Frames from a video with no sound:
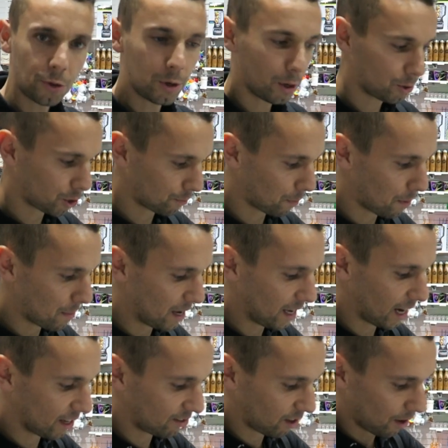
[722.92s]
thought it would just be me
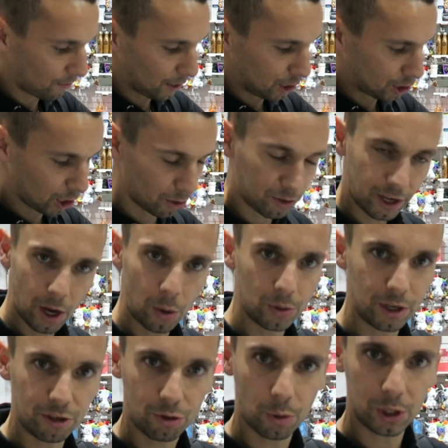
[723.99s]
getting stuff. He's chosen to get all these